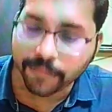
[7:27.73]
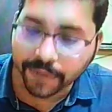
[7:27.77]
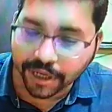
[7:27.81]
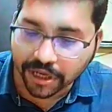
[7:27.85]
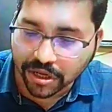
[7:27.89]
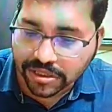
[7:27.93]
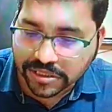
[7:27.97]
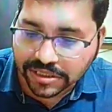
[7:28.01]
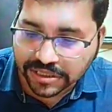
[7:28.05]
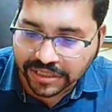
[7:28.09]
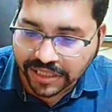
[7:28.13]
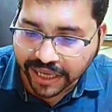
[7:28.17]

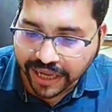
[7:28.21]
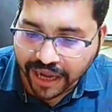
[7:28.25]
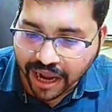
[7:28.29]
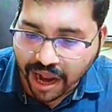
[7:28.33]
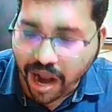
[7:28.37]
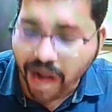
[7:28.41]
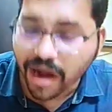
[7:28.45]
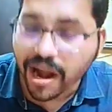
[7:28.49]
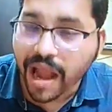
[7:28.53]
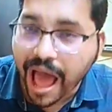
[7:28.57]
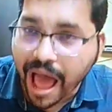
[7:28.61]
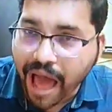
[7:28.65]
because they
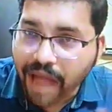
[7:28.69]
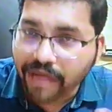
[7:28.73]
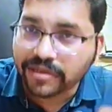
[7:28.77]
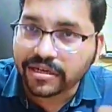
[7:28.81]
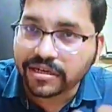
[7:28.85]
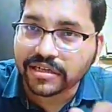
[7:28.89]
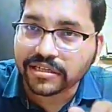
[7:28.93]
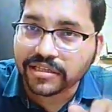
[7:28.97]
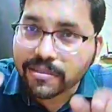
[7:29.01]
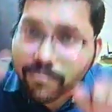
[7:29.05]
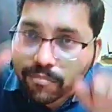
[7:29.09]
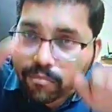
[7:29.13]
are
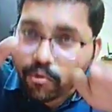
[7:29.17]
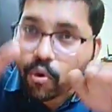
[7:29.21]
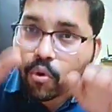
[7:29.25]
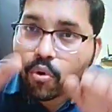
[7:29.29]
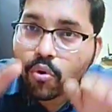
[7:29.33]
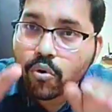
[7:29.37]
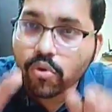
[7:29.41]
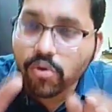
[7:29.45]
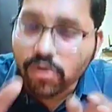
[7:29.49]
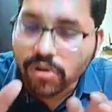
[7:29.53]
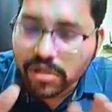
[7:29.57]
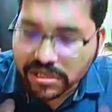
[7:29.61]
under the
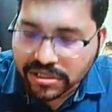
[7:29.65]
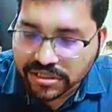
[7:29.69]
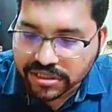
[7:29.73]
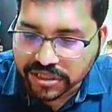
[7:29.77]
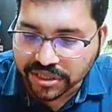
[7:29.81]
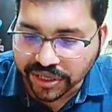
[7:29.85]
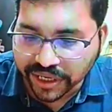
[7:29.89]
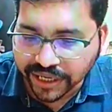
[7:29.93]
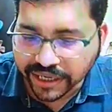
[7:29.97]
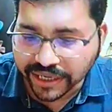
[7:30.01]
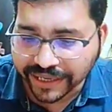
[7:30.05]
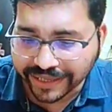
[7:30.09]

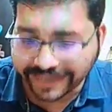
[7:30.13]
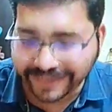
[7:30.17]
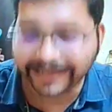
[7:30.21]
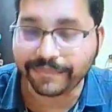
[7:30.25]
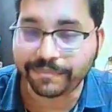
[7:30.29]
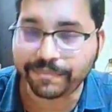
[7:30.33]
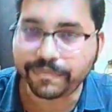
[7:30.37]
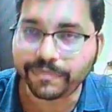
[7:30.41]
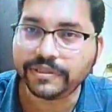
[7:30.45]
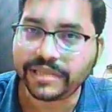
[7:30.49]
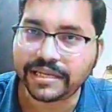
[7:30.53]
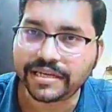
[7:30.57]
mouldering
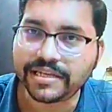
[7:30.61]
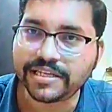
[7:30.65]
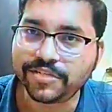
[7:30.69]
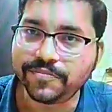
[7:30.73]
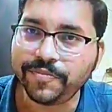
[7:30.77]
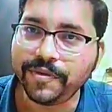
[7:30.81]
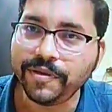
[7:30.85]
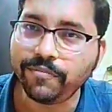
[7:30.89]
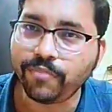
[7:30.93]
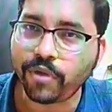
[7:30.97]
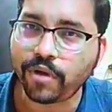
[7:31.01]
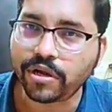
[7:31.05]
heap that
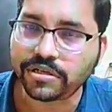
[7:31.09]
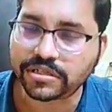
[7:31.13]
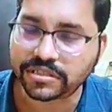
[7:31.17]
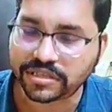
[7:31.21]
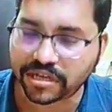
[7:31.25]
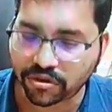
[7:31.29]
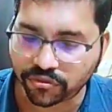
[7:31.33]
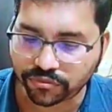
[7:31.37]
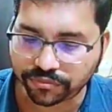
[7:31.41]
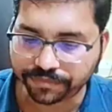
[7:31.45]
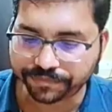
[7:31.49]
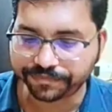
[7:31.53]
is being
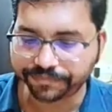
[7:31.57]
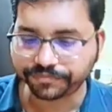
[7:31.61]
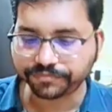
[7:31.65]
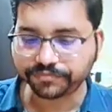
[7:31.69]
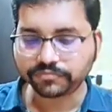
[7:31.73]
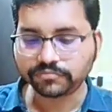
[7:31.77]
pointed out.